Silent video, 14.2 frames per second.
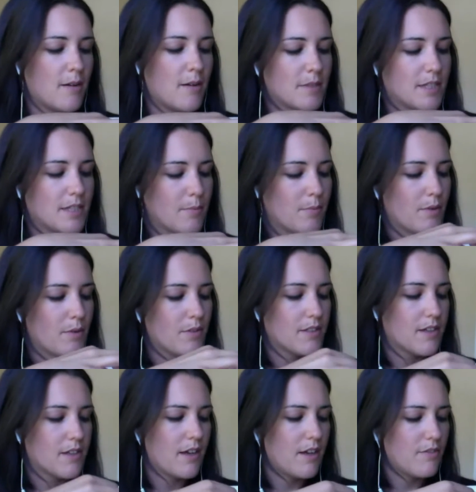Samples
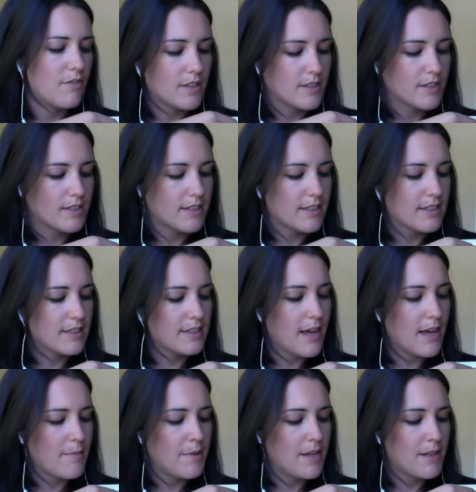of, let's see,
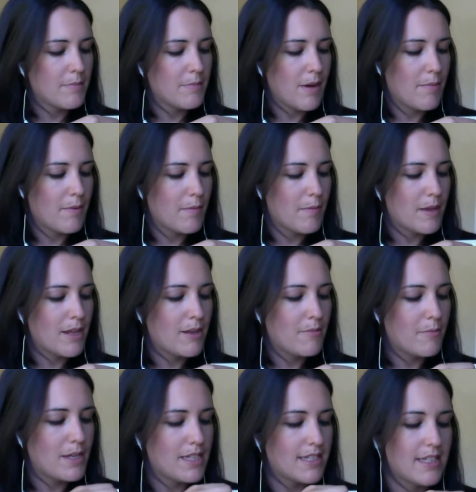lemon, peppermint,
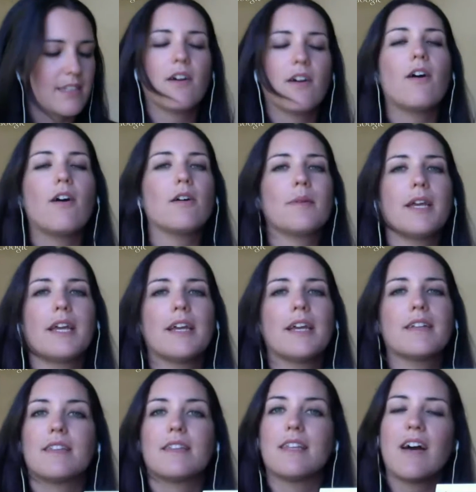peace and
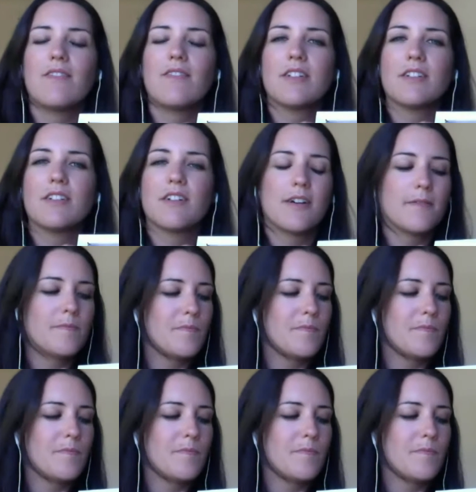calming, lavender.